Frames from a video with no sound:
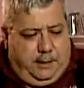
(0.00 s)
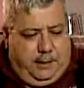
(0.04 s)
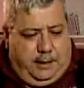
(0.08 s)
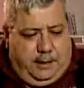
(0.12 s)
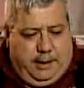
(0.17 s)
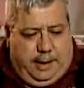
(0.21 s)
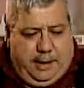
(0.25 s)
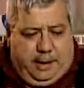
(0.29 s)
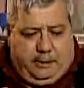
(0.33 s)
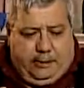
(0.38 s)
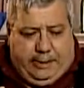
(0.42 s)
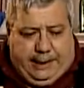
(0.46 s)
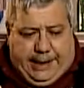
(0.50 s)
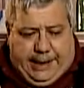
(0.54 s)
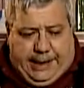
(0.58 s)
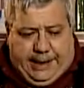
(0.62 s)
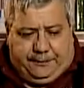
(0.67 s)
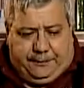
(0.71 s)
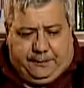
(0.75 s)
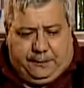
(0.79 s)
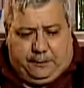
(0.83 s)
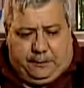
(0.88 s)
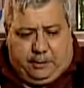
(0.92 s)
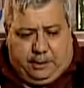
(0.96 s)
Here we
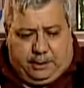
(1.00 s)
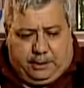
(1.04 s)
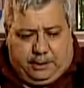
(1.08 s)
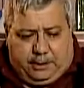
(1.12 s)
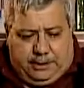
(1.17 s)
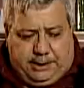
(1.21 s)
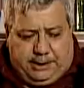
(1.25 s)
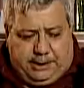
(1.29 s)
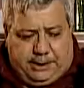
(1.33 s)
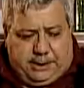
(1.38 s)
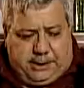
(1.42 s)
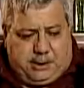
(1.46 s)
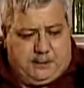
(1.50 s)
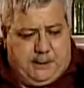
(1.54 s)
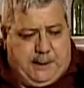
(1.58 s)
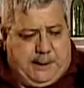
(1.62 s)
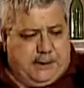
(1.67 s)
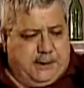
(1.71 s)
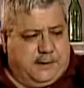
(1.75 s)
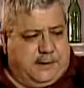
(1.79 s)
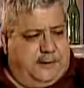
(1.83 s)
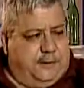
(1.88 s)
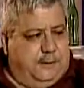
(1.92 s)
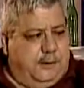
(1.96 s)
have one of the least
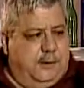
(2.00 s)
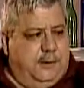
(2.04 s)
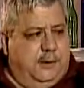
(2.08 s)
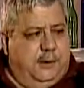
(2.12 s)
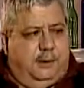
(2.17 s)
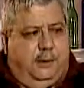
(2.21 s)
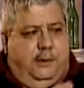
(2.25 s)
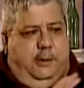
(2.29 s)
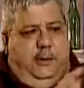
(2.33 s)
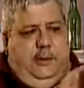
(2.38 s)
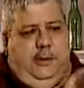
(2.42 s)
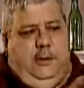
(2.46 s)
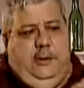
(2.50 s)
expensive ones,